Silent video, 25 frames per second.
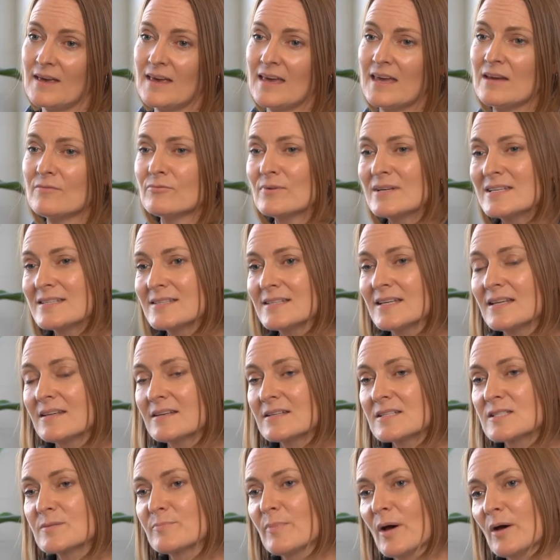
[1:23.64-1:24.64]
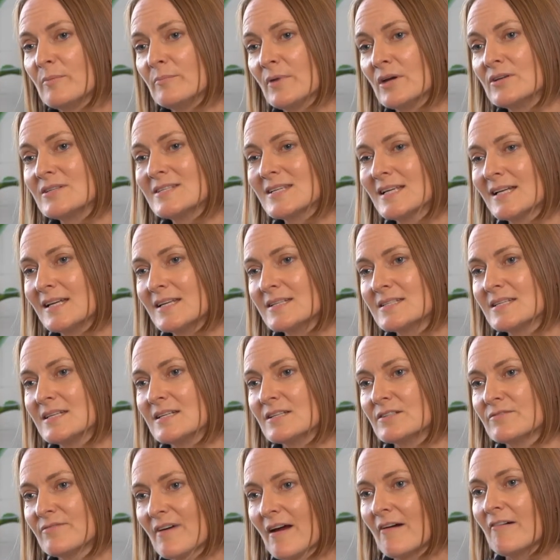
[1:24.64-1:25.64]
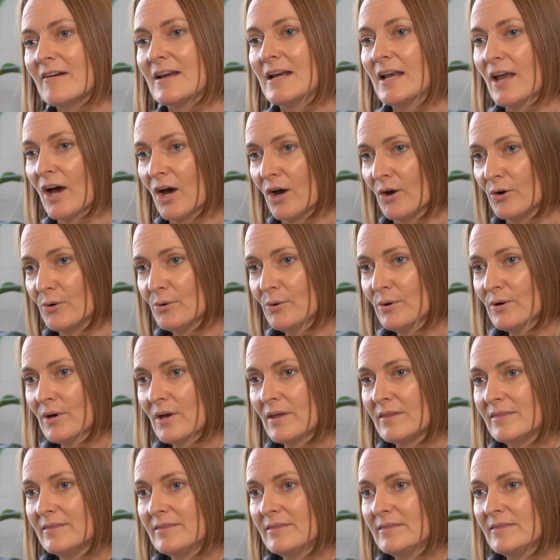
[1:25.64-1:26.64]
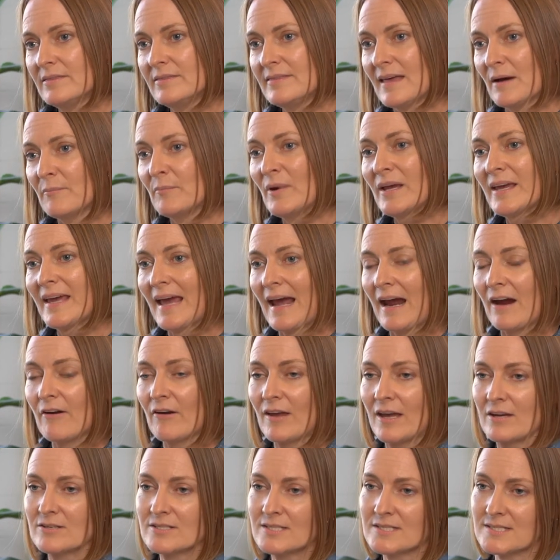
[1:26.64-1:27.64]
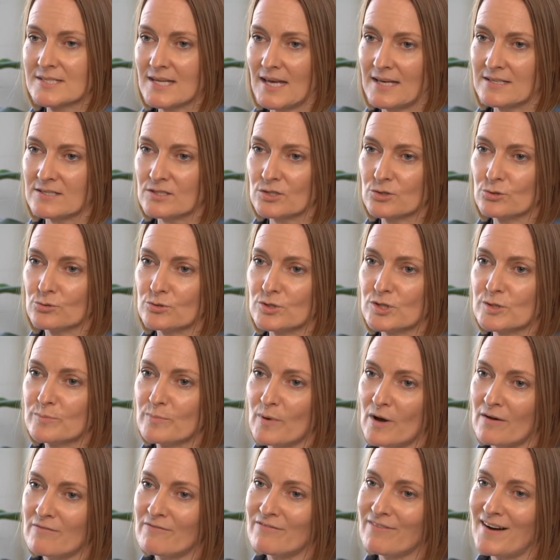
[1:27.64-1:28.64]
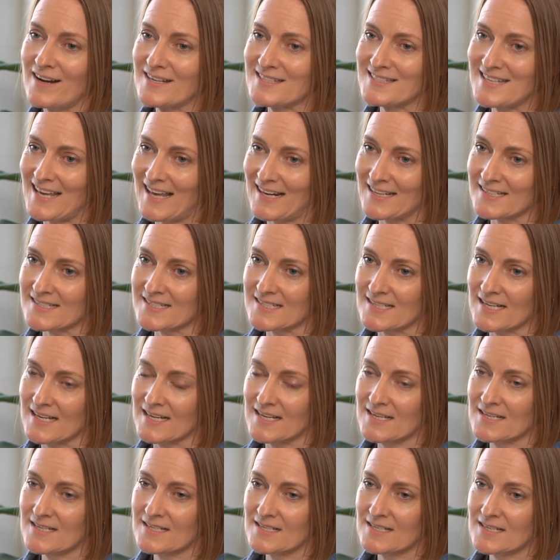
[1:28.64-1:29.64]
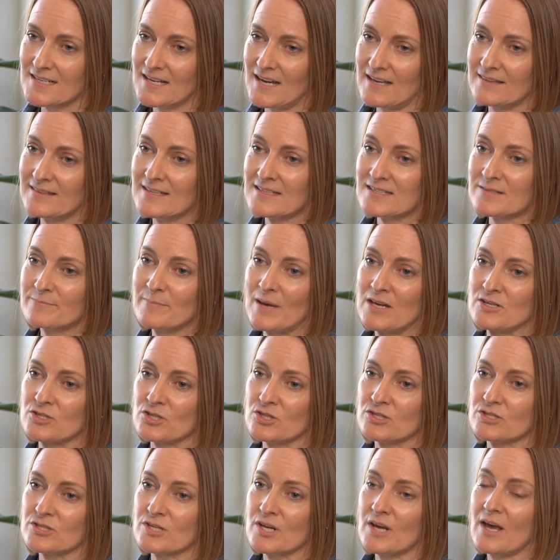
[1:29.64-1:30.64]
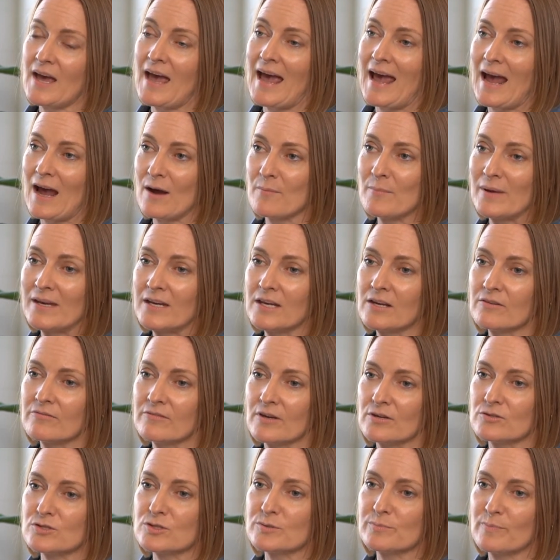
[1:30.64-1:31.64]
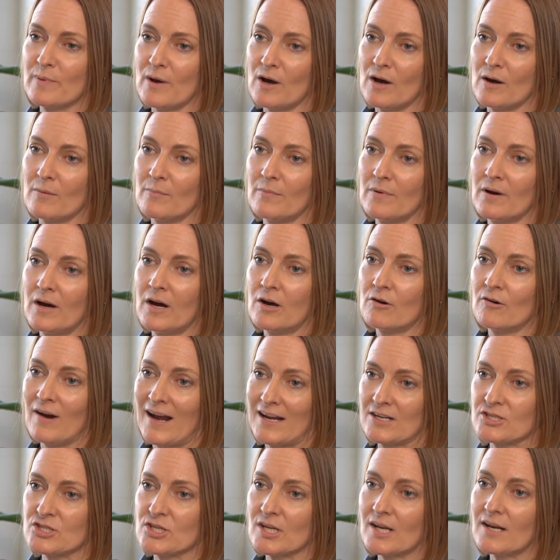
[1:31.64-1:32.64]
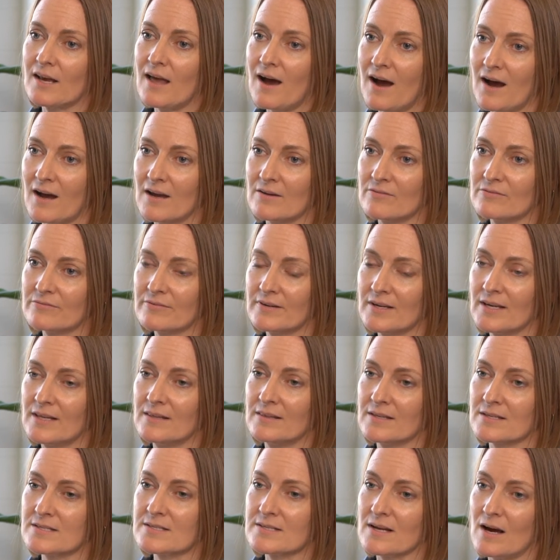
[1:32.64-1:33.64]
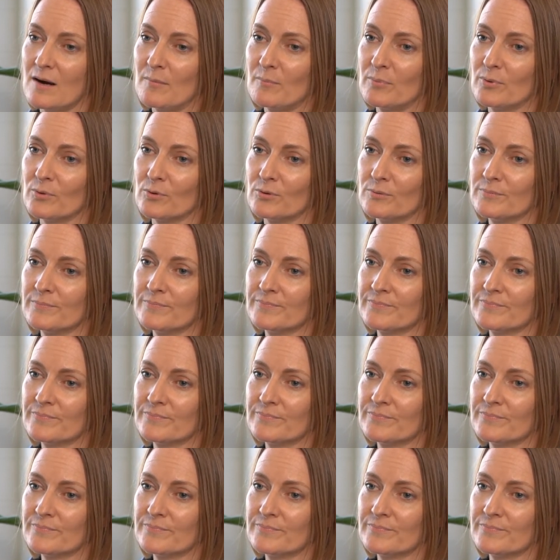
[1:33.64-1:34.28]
If we see that sperm motility is very low, then we carry out a test called sperm vitality. And this measures how many of those sperm are actually alive in the sample.